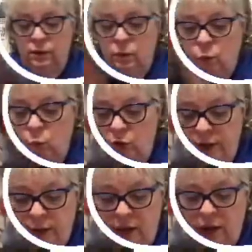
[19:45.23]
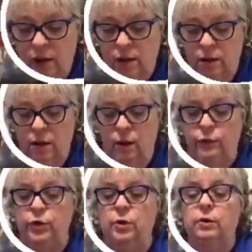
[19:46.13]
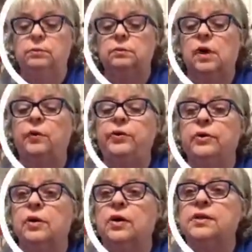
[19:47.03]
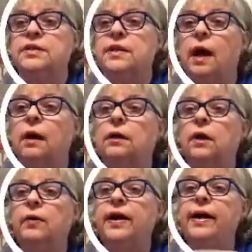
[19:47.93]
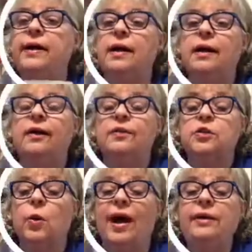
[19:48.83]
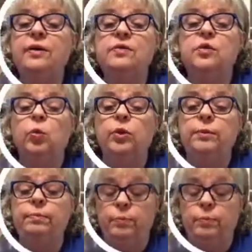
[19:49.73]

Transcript: wood look on your cardstock. Okay, so I used the wood